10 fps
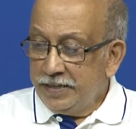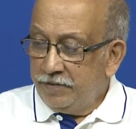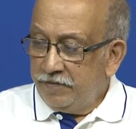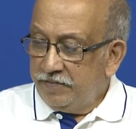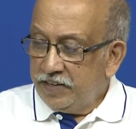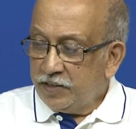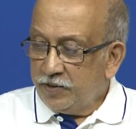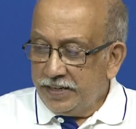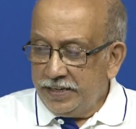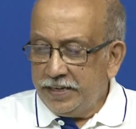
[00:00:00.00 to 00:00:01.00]
if we were
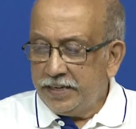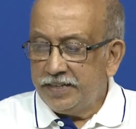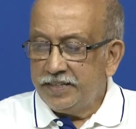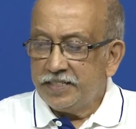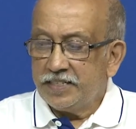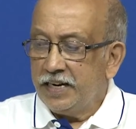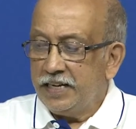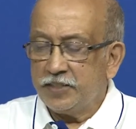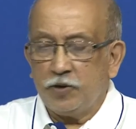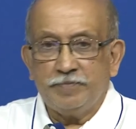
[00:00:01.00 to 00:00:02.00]
to create this
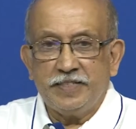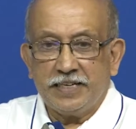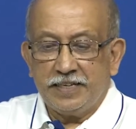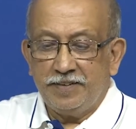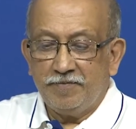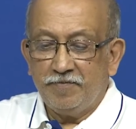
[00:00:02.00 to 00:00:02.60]
glass object,